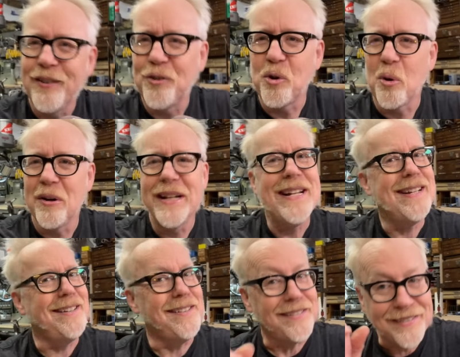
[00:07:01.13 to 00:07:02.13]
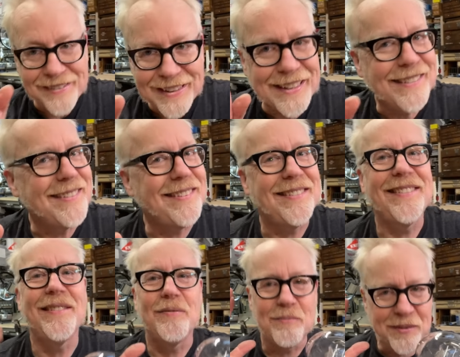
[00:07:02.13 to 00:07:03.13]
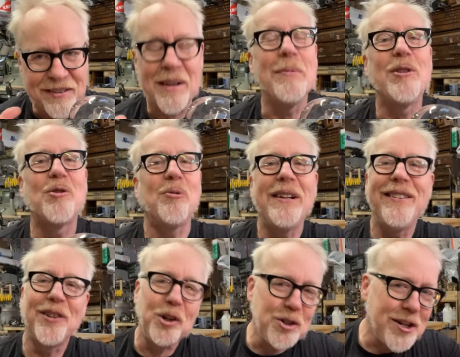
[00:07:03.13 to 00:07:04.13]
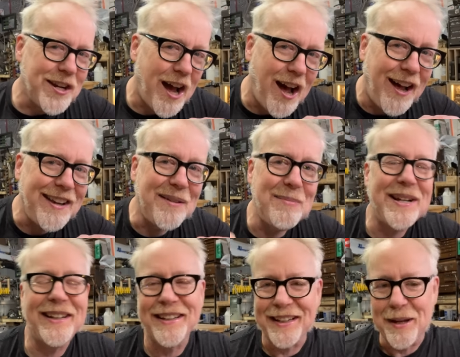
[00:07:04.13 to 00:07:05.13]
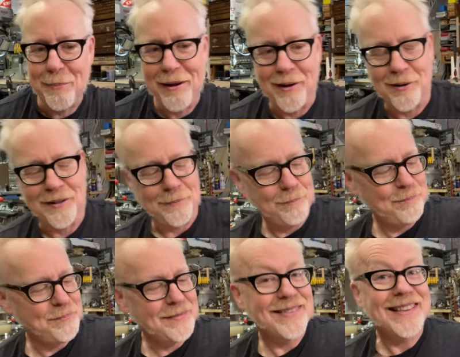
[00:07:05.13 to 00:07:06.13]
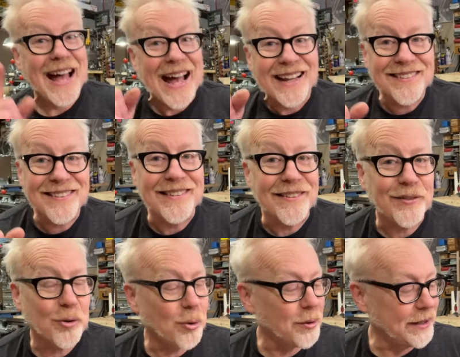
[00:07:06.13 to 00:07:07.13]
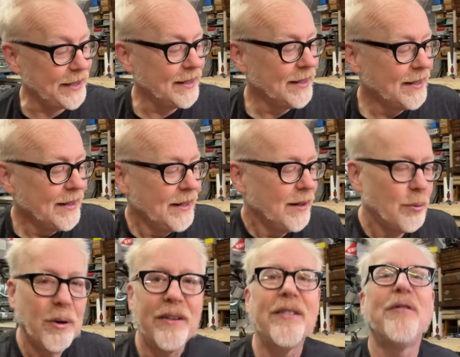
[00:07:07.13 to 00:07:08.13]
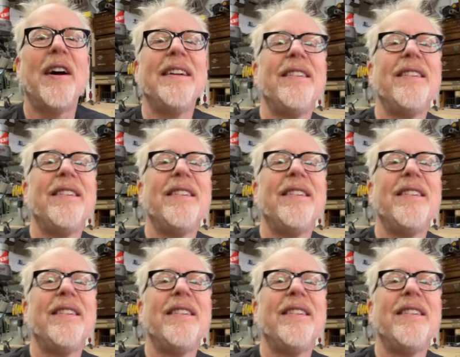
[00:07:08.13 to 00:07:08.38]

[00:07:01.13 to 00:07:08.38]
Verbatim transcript: the story is its symmetries are not immediately apparent. That's the story. Whereas if I